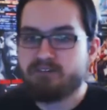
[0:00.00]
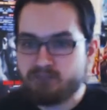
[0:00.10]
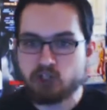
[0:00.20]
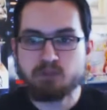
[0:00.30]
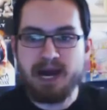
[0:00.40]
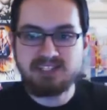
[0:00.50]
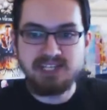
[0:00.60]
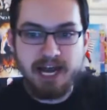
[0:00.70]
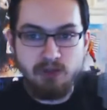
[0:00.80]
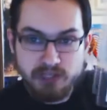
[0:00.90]
for the first box.
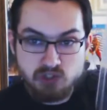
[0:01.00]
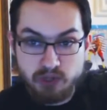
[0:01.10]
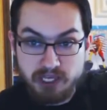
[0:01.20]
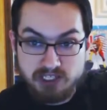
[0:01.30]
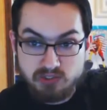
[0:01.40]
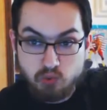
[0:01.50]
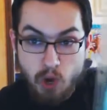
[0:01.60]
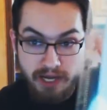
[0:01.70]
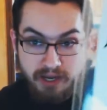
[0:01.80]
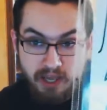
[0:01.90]
And now this latest
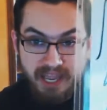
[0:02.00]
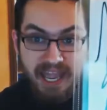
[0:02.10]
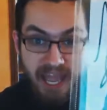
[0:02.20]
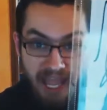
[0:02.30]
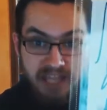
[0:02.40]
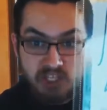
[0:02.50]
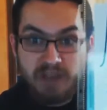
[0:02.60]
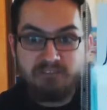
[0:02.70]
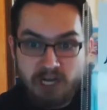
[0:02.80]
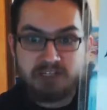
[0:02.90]
one...
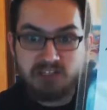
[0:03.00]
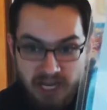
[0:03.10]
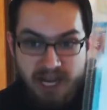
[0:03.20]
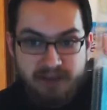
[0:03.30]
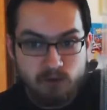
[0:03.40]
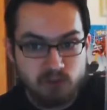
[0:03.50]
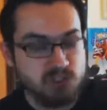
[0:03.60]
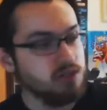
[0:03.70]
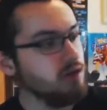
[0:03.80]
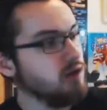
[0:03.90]
AJ freaking
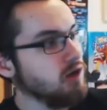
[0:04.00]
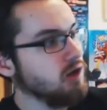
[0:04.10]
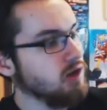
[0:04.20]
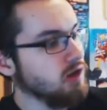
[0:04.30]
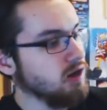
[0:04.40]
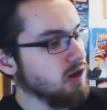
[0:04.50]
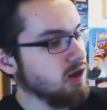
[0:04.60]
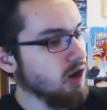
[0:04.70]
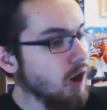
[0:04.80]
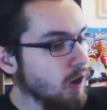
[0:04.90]
Styles.
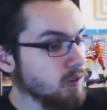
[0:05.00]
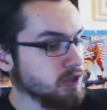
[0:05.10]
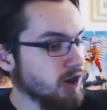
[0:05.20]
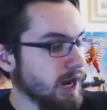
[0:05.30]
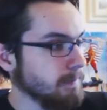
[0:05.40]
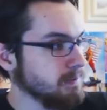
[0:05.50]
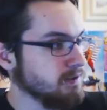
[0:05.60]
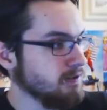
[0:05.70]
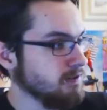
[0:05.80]
Holy crap.